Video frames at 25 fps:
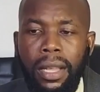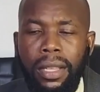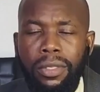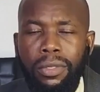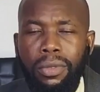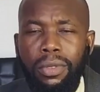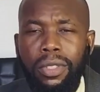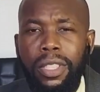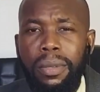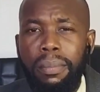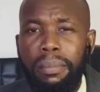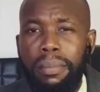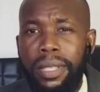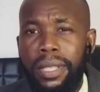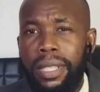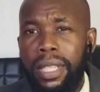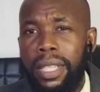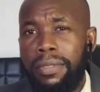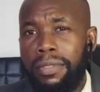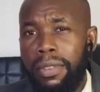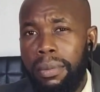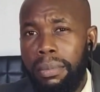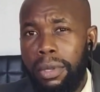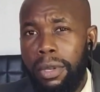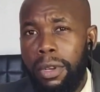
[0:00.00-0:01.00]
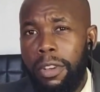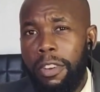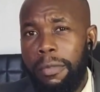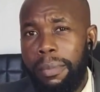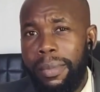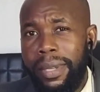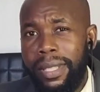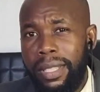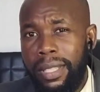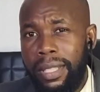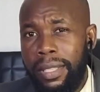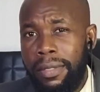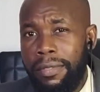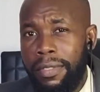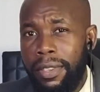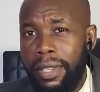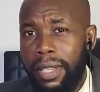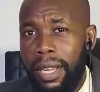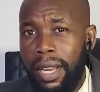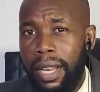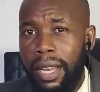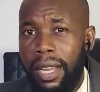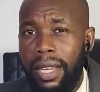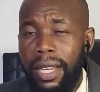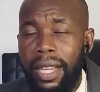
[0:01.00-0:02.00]
So the message from the government is very
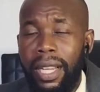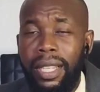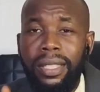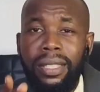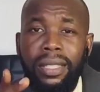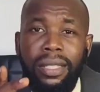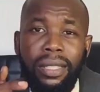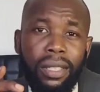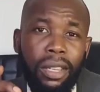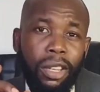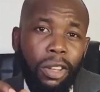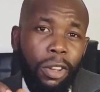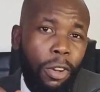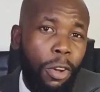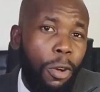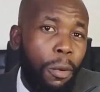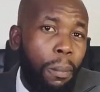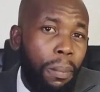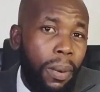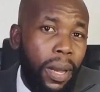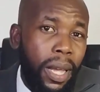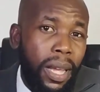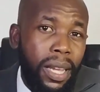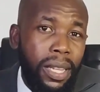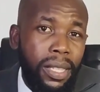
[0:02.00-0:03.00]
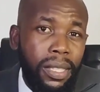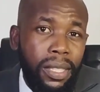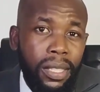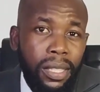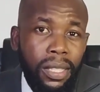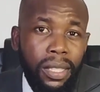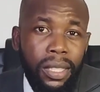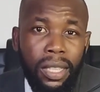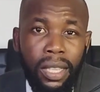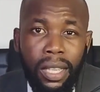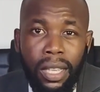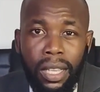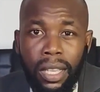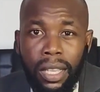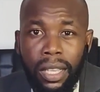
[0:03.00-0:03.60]
clear that compliance